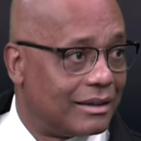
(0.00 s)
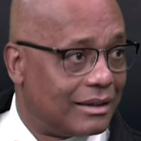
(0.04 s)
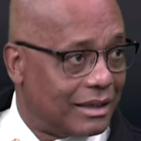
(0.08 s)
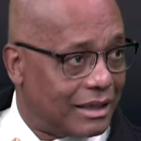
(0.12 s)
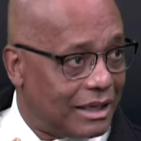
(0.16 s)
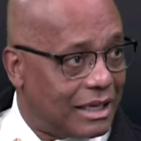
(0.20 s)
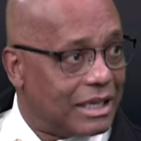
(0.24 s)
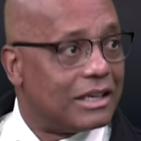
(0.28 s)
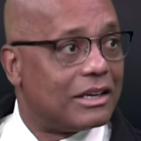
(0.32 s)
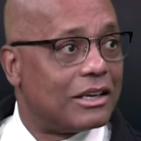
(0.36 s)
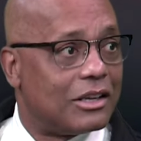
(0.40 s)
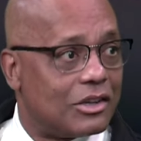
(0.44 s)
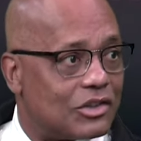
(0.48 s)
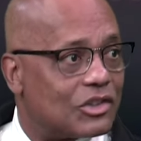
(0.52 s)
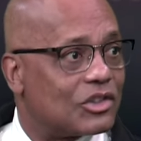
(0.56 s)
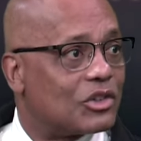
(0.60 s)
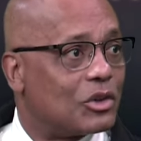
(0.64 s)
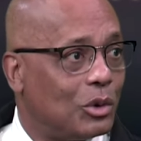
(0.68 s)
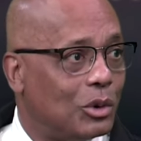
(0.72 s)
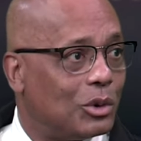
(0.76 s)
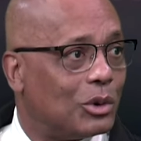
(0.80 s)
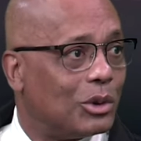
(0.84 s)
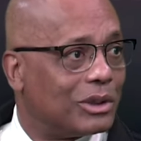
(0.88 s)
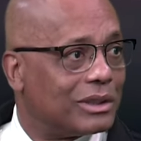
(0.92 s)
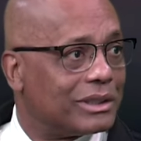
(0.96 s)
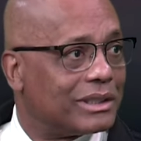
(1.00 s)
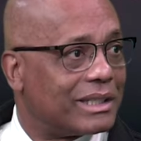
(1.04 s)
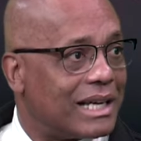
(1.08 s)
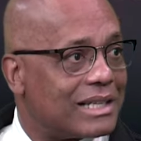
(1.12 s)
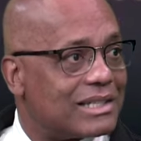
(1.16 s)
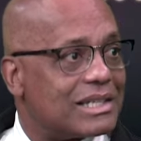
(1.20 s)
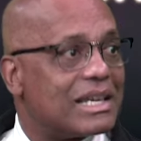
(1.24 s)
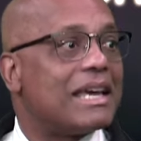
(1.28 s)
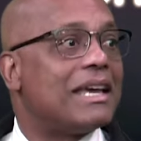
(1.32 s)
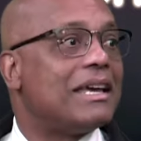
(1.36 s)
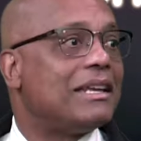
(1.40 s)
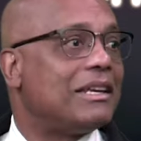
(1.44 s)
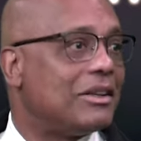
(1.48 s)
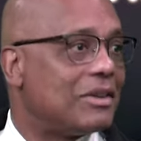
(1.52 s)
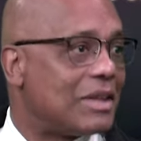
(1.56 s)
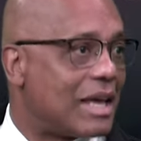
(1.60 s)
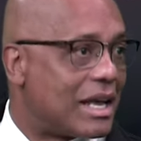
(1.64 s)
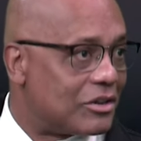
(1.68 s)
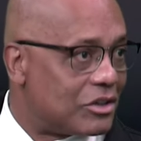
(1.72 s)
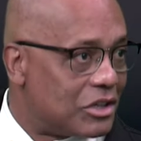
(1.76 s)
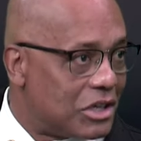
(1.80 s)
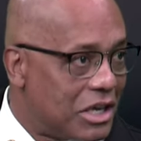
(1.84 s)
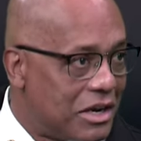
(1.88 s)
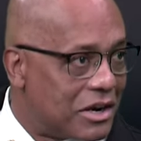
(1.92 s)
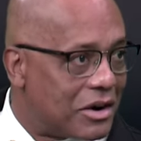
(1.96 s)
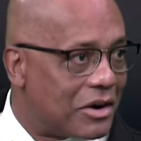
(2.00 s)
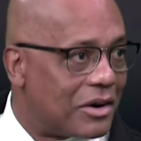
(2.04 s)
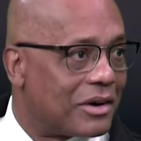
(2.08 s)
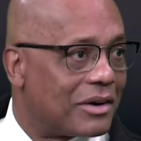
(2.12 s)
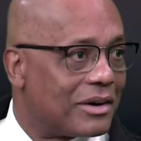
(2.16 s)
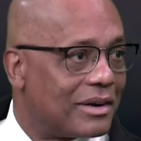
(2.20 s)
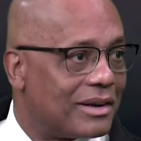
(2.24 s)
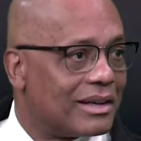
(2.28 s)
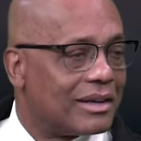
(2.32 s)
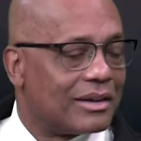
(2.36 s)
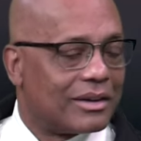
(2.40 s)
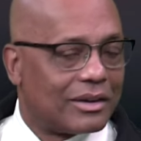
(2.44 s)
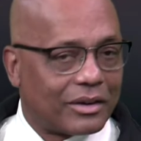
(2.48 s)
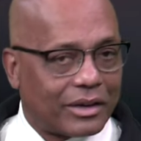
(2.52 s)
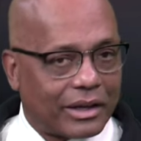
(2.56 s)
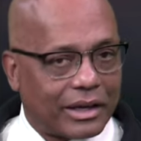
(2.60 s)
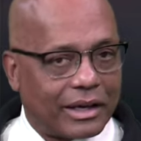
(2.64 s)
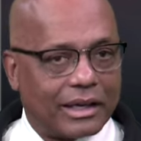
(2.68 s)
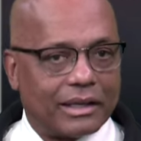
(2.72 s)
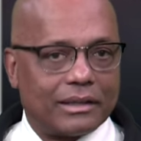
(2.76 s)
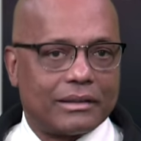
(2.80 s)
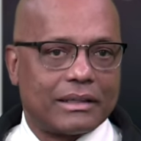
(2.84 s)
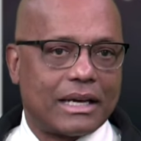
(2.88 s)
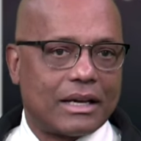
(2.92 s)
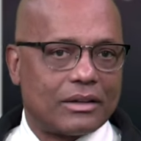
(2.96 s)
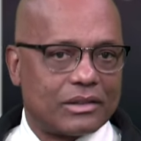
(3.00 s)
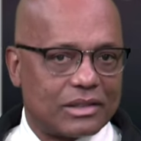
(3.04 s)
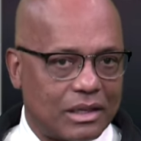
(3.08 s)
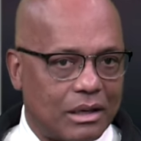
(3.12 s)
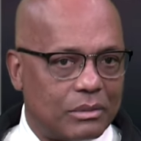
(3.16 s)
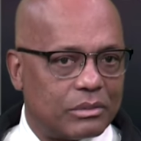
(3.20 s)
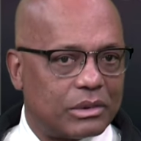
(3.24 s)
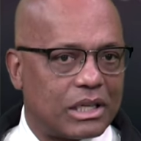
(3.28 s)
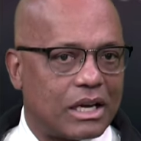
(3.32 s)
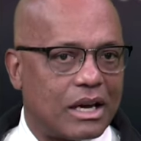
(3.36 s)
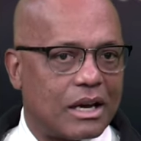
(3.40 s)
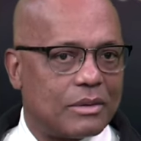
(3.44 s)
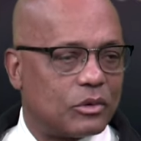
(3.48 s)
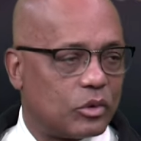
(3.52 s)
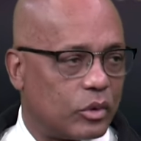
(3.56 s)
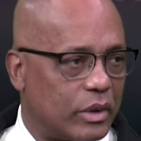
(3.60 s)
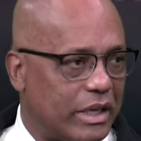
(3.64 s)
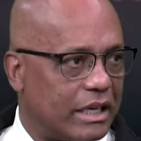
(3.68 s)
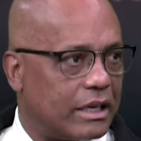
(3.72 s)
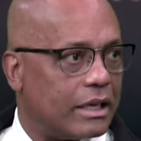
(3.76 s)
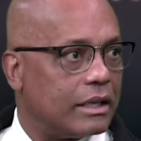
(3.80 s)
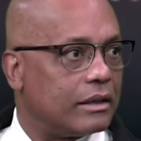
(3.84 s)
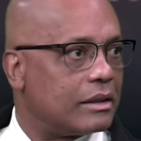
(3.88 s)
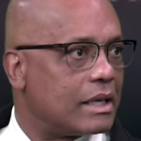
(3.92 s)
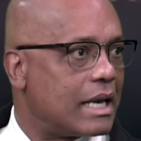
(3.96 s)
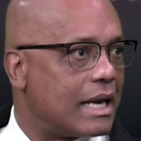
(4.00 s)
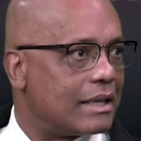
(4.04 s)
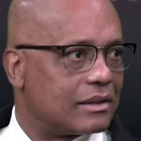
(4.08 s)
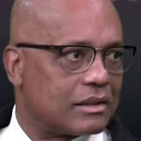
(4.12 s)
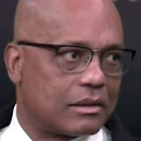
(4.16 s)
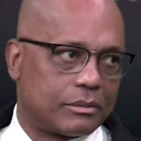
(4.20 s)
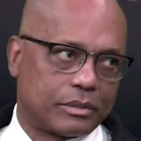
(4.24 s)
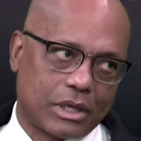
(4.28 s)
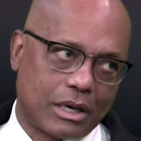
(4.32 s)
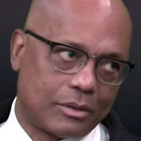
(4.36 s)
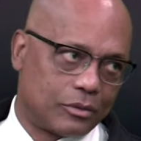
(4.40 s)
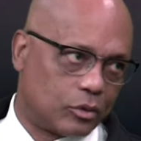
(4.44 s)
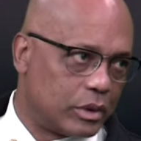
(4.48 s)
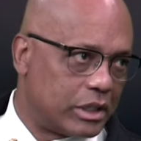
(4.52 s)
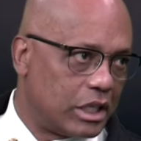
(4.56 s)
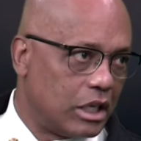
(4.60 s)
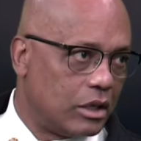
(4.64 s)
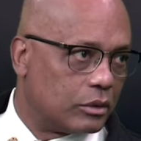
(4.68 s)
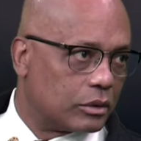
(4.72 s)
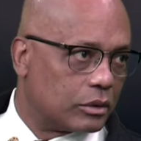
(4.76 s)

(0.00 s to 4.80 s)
in each school, that's 80 that year. That's right. Okay. Now, sometimes we can hit that, sometimes we don't.